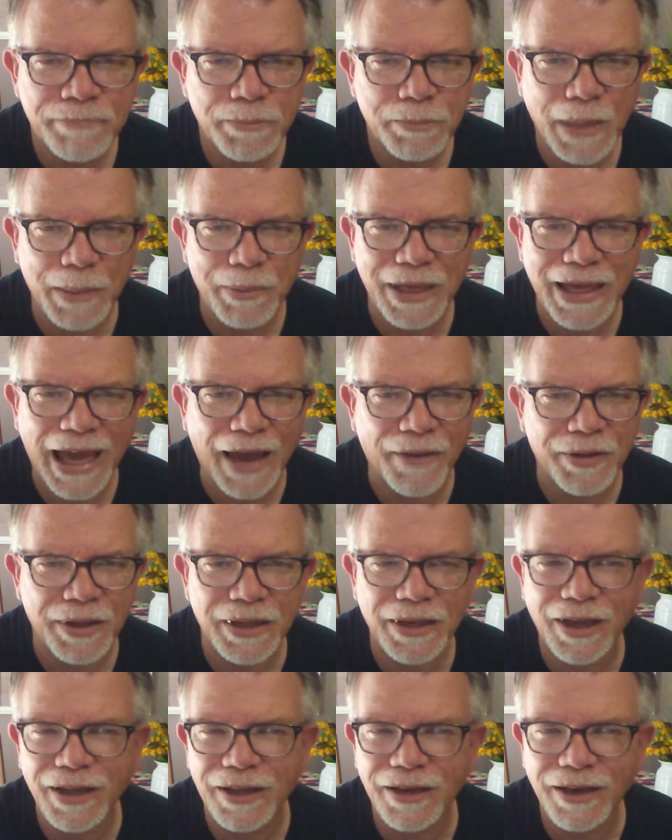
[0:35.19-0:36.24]
maybe
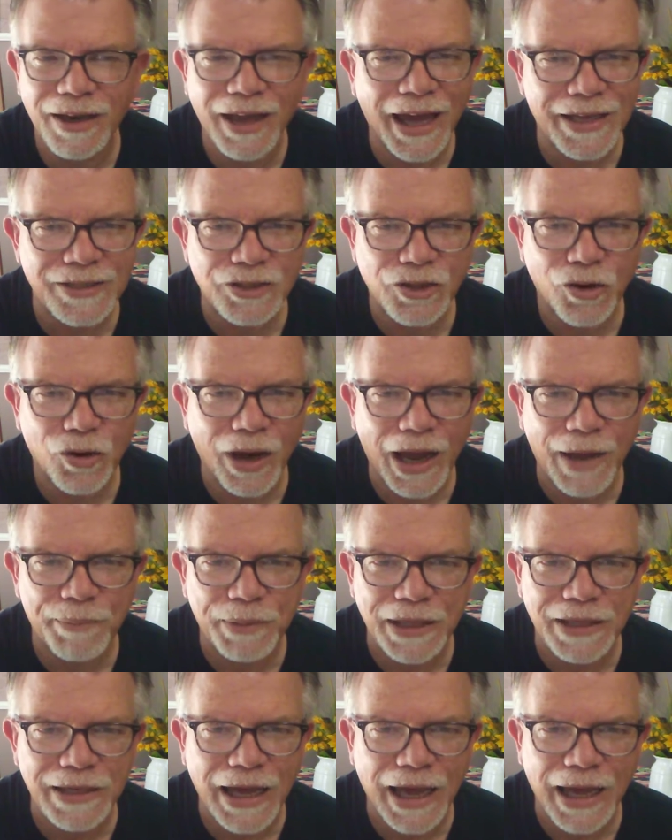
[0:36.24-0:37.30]
having a less
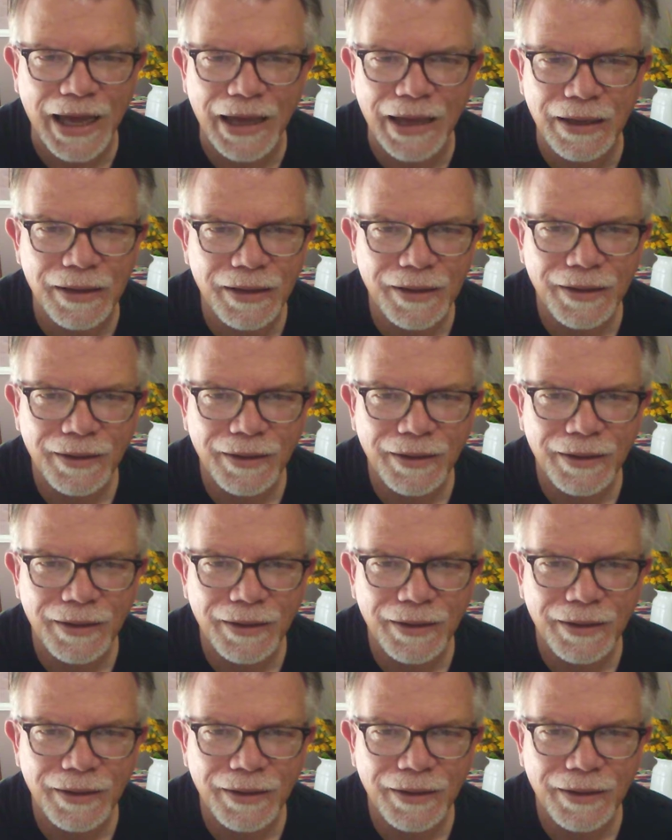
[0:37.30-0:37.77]
crappy day